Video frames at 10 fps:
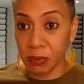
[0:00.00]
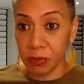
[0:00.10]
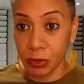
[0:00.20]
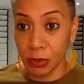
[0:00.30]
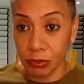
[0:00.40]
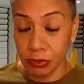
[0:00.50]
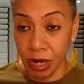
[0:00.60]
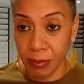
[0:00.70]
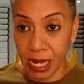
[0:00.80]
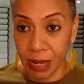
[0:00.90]
maybe you can go
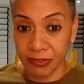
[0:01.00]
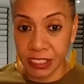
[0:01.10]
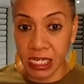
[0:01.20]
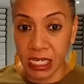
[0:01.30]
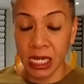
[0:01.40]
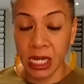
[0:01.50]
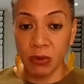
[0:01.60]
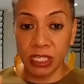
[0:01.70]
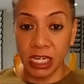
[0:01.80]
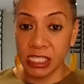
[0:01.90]
grab a cup of tea.
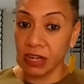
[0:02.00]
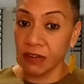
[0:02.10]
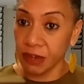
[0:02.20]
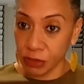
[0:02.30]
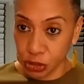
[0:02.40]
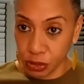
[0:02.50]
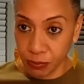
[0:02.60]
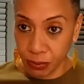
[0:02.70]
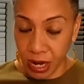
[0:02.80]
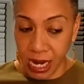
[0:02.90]
We're gonna take a very short
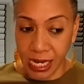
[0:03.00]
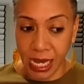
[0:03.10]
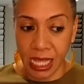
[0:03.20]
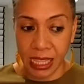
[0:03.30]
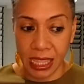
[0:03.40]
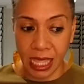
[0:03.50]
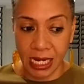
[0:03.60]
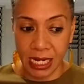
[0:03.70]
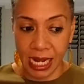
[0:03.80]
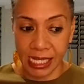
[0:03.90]
break, and
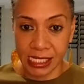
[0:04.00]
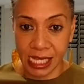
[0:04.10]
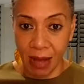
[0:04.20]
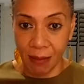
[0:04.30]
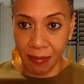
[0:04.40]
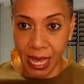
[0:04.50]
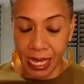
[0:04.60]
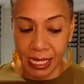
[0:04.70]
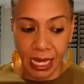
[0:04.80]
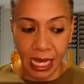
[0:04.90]
then let's come
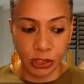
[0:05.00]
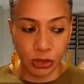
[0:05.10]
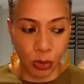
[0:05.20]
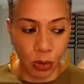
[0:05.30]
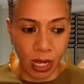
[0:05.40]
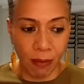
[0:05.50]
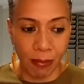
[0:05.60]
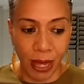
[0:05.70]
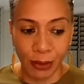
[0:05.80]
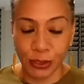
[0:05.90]
back and talk
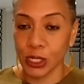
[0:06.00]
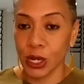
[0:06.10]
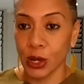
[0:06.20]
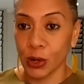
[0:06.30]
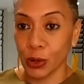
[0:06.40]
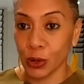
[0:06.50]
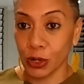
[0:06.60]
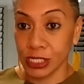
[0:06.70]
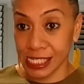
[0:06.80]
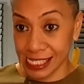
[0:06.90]
about
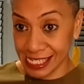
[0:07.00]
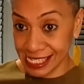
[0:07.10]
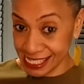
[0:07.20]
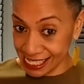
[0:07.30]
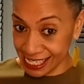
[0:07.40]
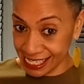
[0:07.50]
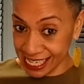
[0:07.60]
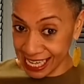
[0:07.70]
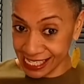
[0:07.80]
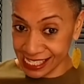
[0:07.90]
consistency.
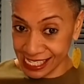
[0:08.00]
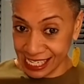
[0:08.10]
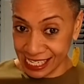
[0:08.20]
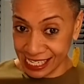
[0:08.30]
Yes, C.